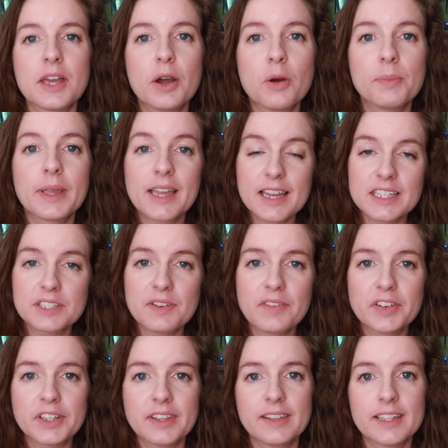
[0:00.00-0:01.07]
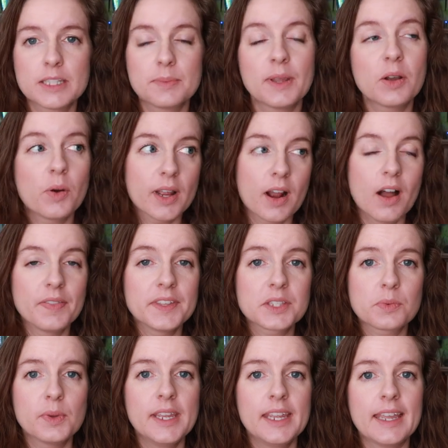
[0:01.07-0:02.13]
So because of everything that's been going on
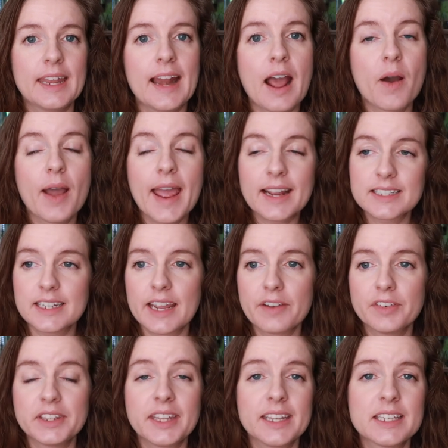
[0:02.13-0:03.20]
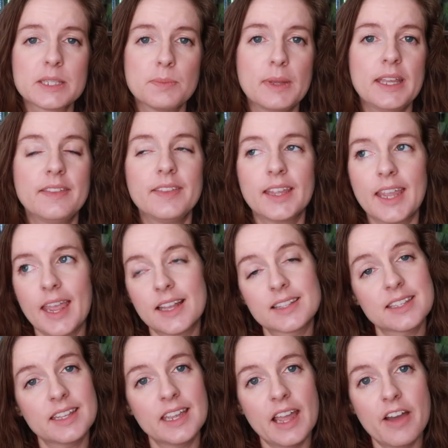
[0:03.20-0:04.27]
this week and how hectic everything has been, the
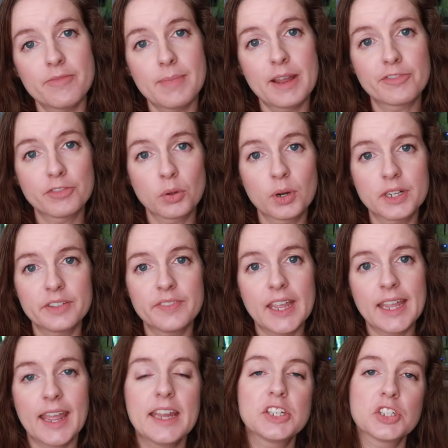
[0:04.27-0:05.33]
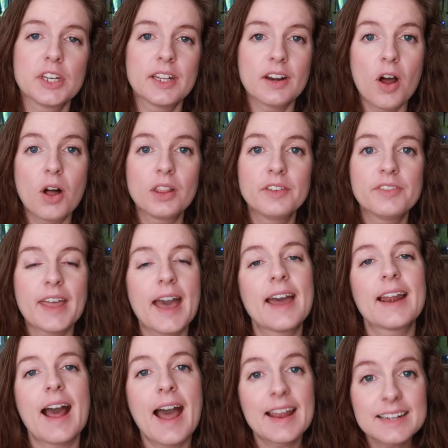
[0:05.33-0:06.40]
canceling of my Florida vacation and all of
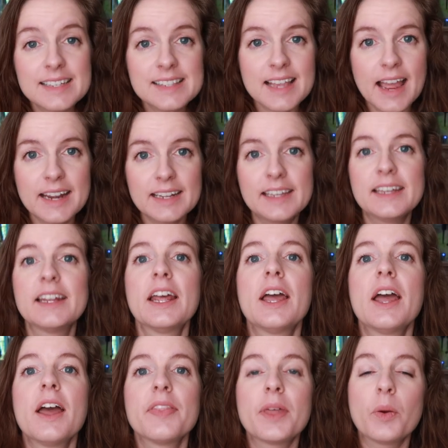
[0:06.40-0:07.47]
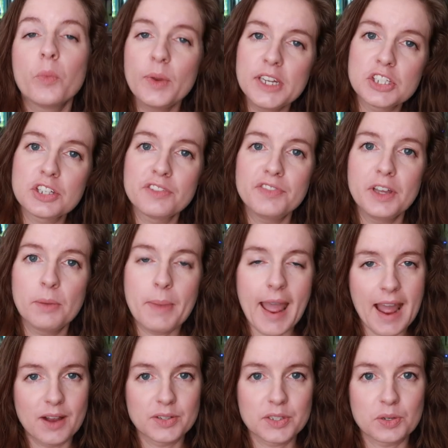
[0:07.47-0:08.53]
that, I decided that we should film a
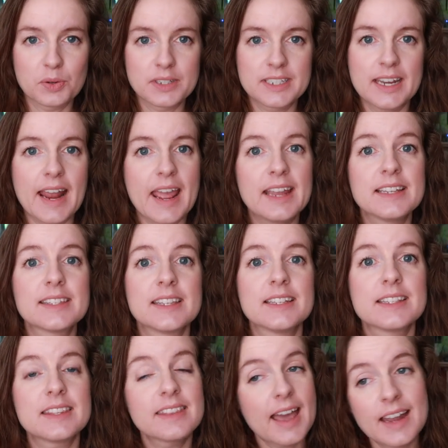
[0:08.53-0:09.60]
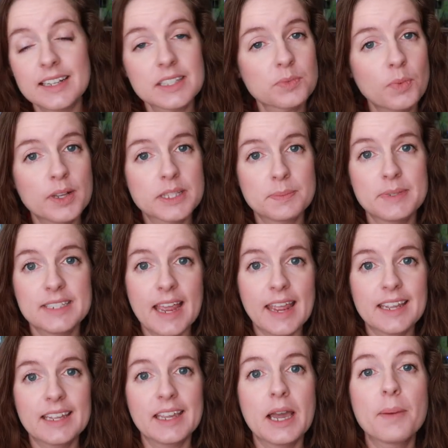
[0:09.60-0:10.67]
house tour today, since that is what's been
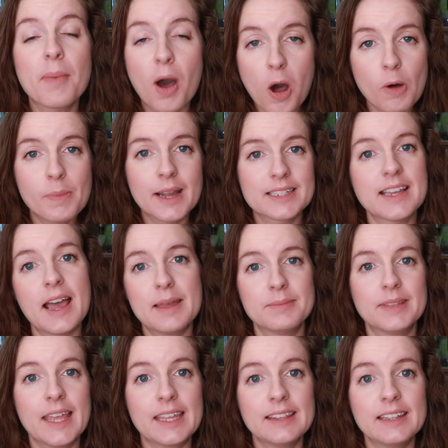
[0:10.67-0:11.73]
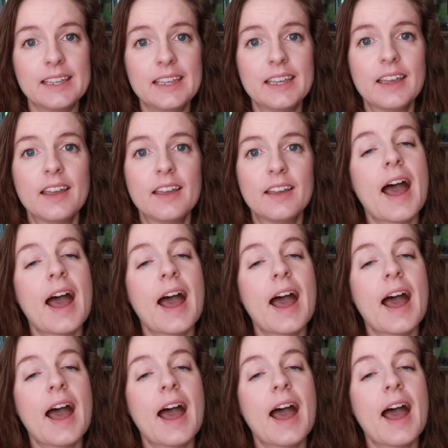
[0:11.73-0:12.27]
taking up all my time lately.